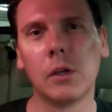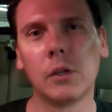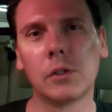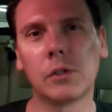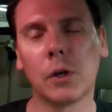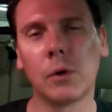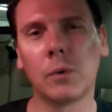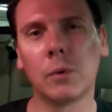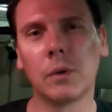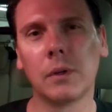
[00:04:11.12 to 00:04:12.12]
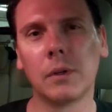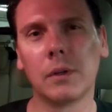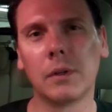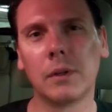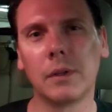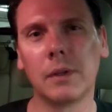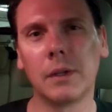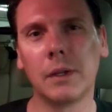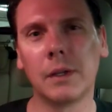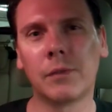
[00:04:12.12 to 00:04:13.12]
So
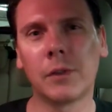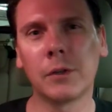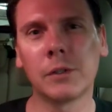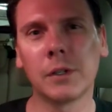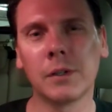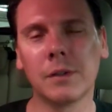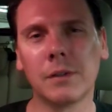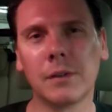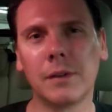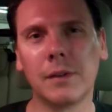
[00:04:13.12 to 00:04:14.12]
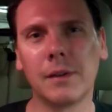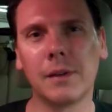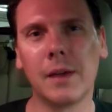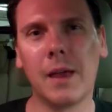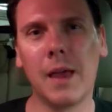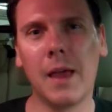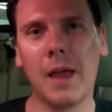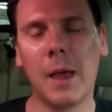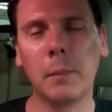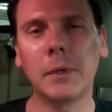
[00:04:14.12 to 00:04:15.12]
if there's a
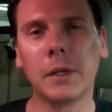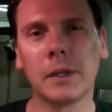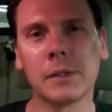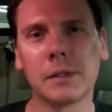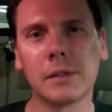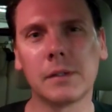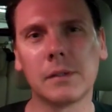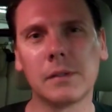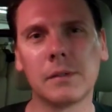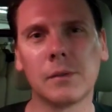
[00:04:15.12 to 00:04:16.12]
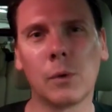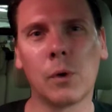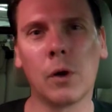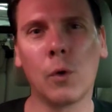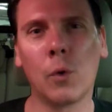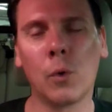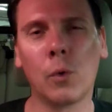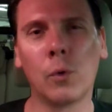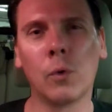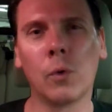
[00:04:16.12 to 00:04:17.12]
emptiness or a
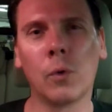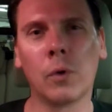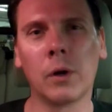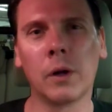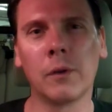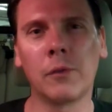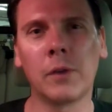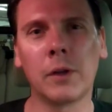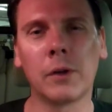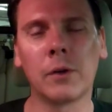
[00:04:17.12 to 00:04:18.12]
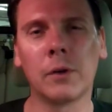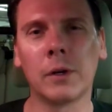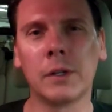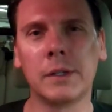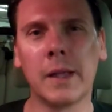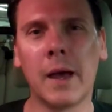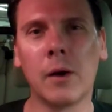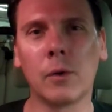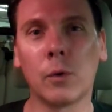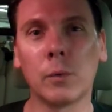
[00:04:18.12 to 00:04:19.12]
hole or a fear or a
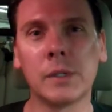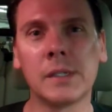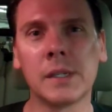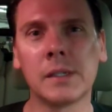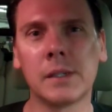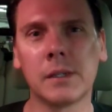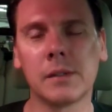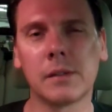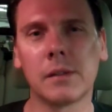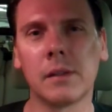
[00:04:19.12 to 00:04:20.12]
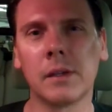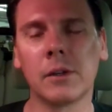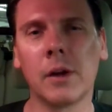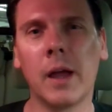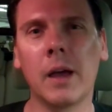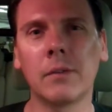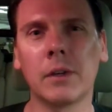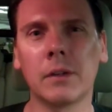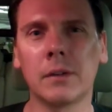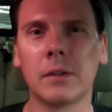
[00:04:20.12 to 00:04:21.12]
doubt or resistance that you're
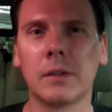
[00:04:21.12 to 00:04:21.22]
having,